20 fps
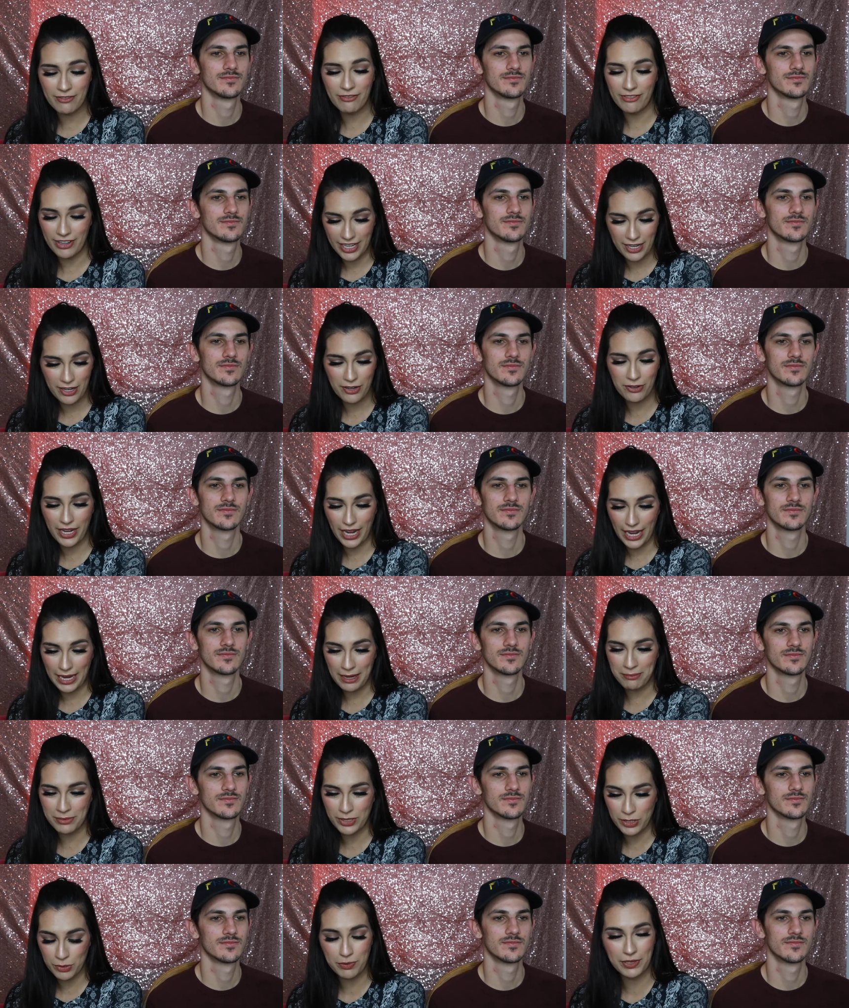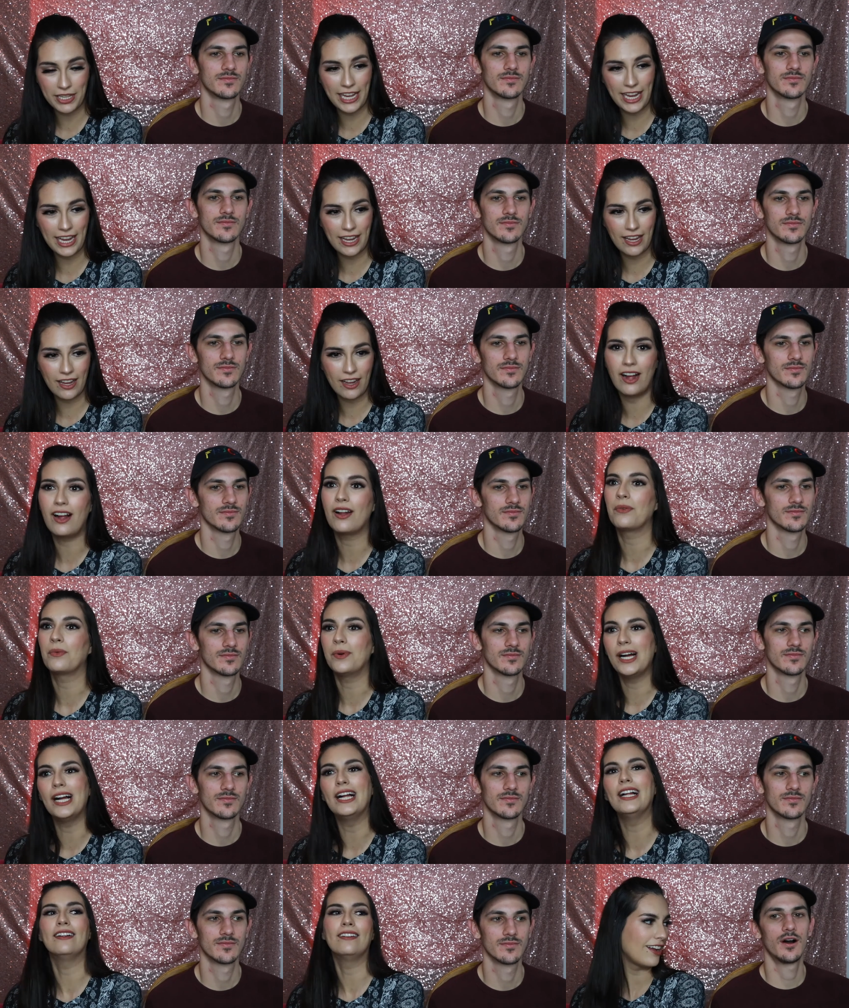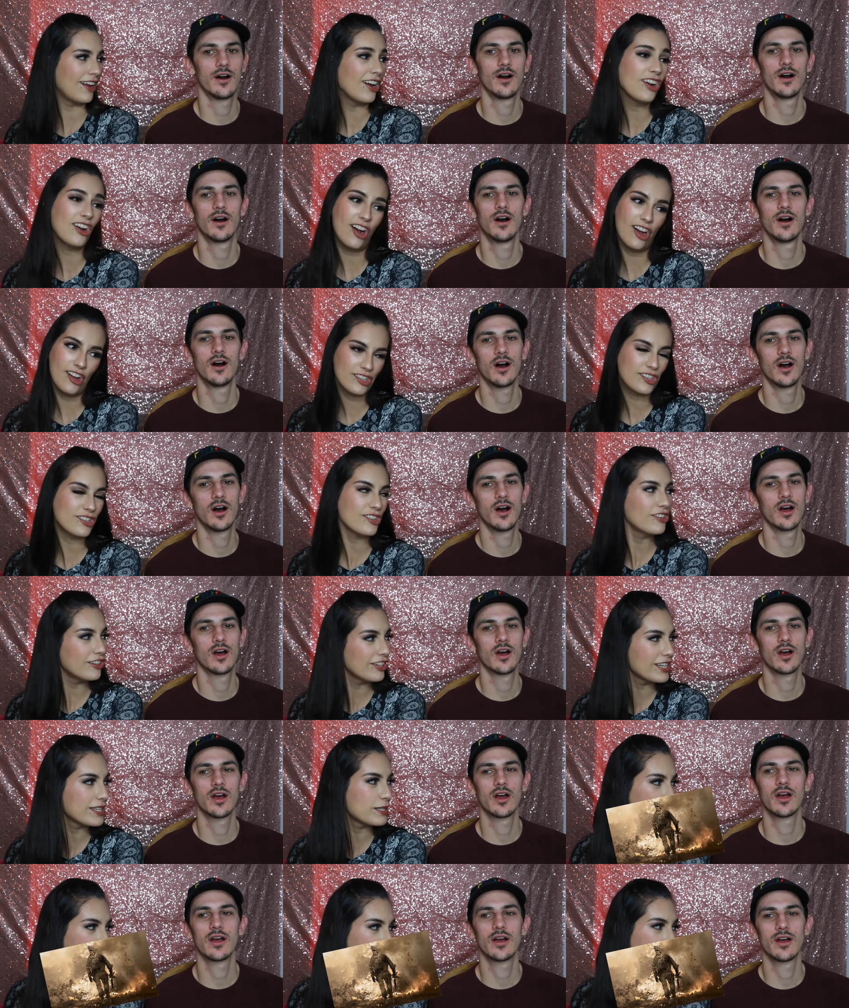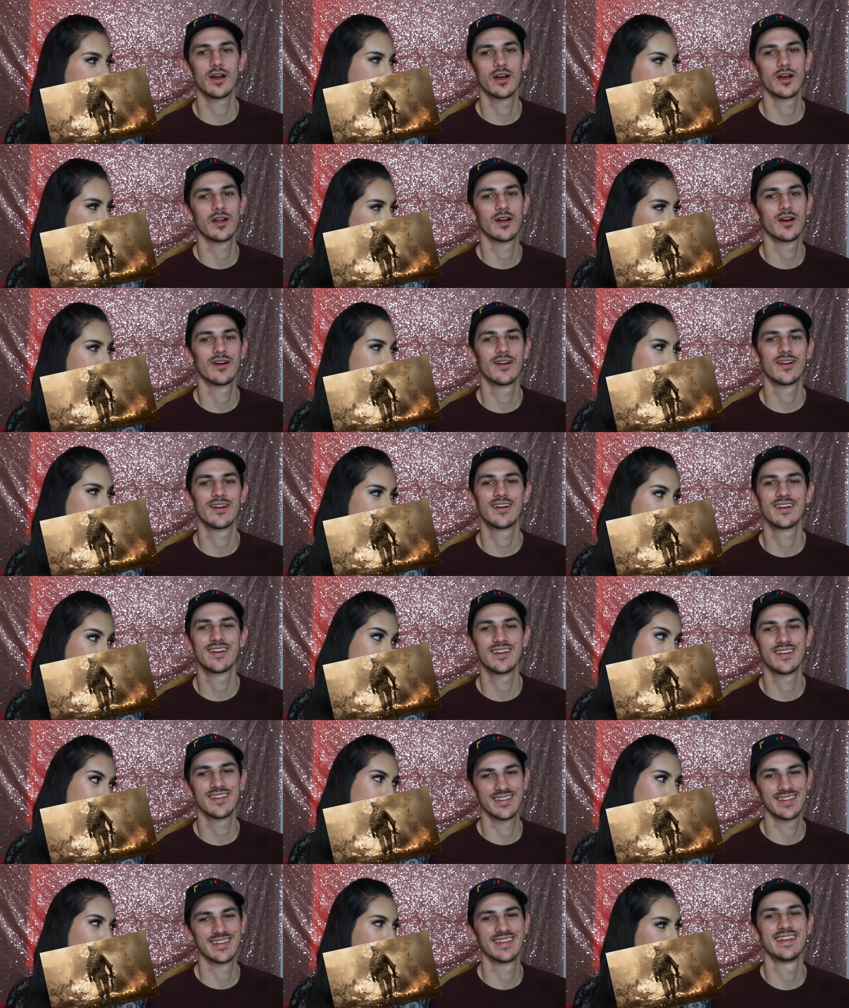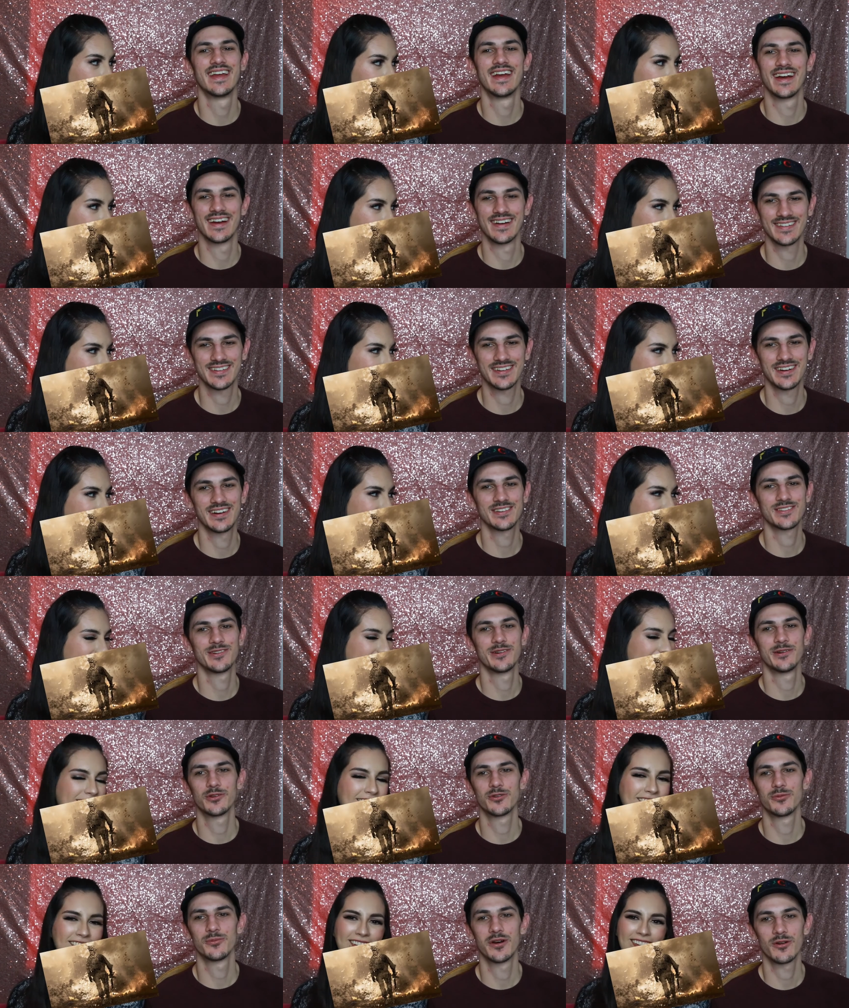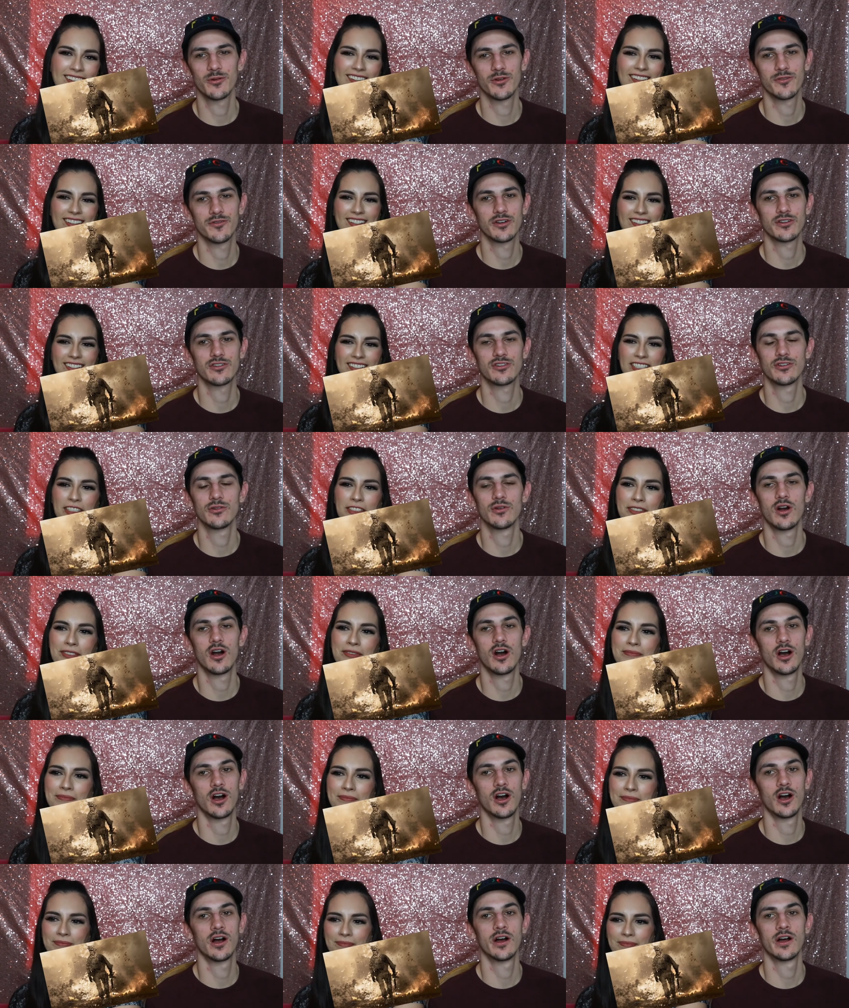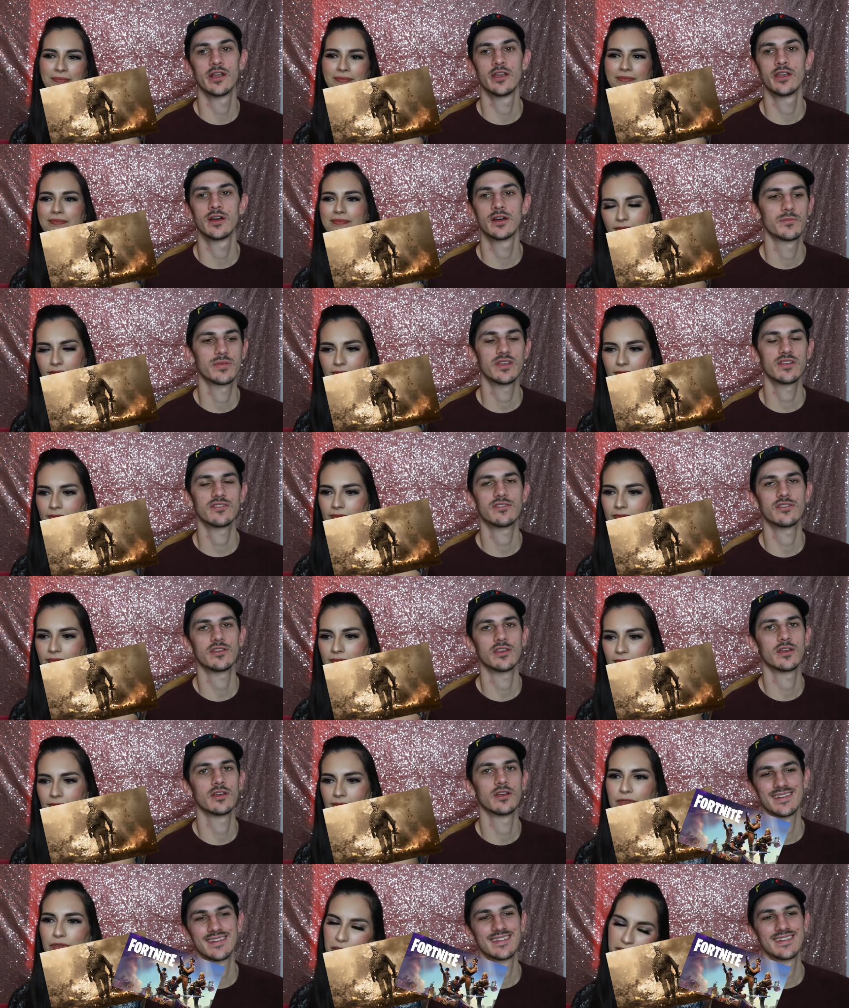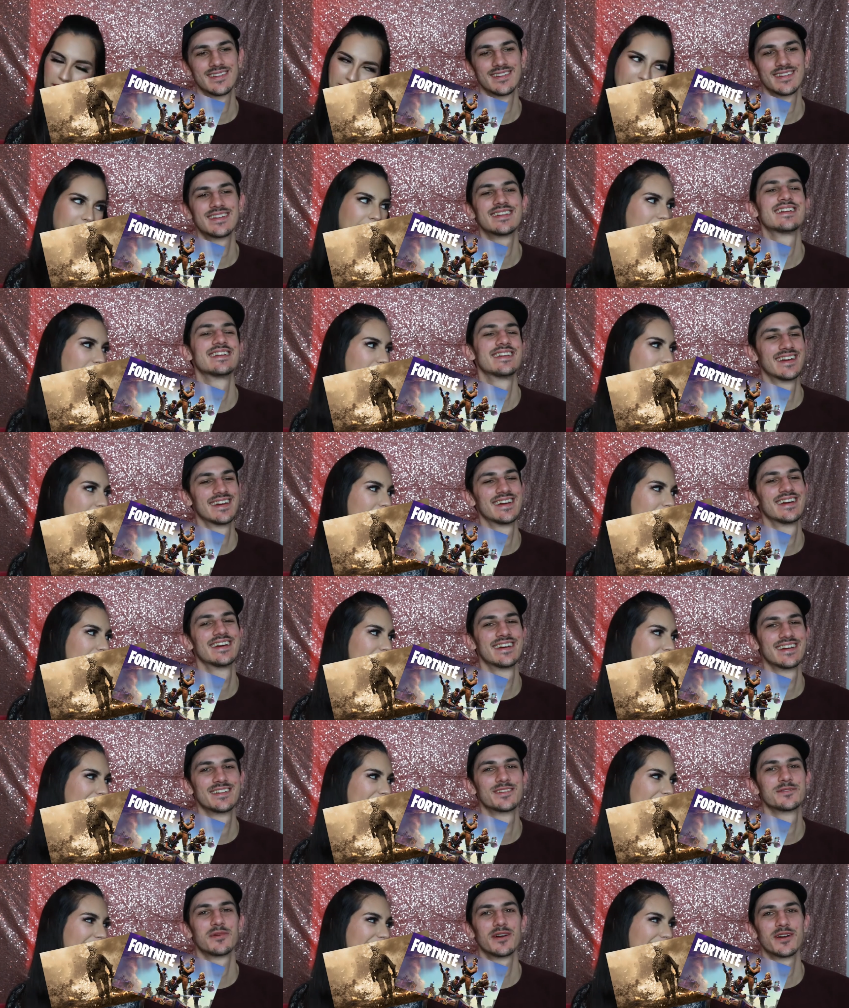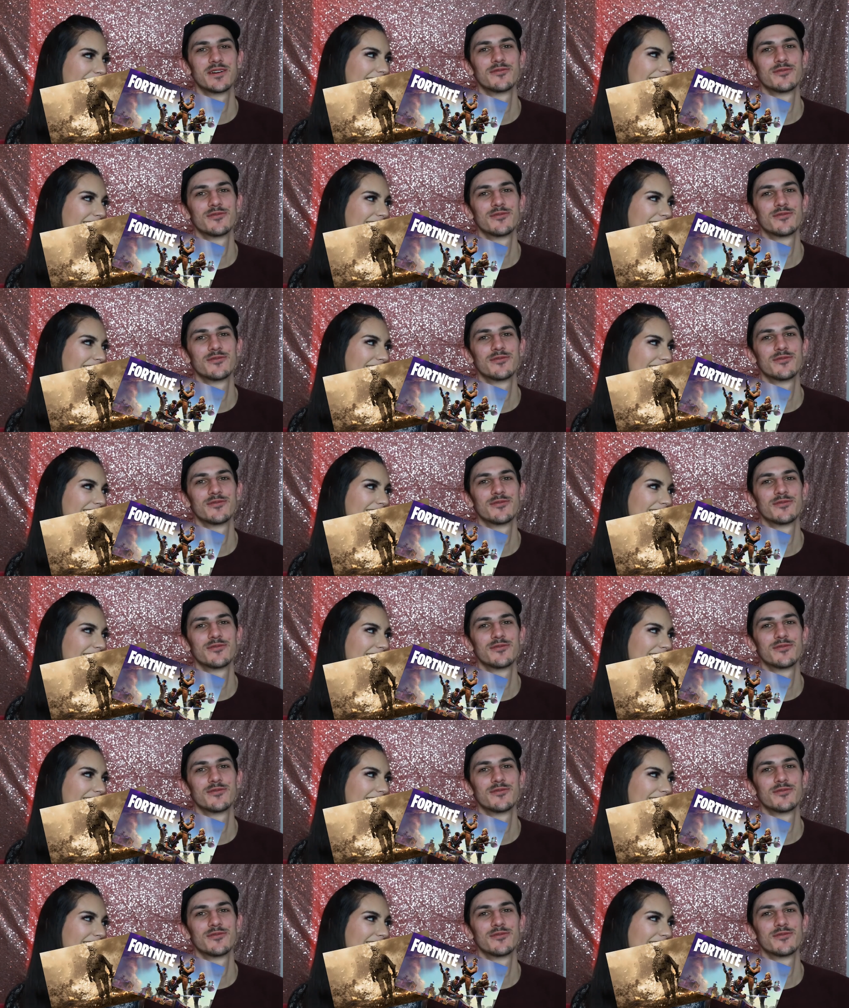Speaker 1: video game to play on what? On console, it's Modern Warfare 2.
Speaker 2: Yeah, on console it was Modern Warfare 2. On PC. Fortnite. Yeah, it's probably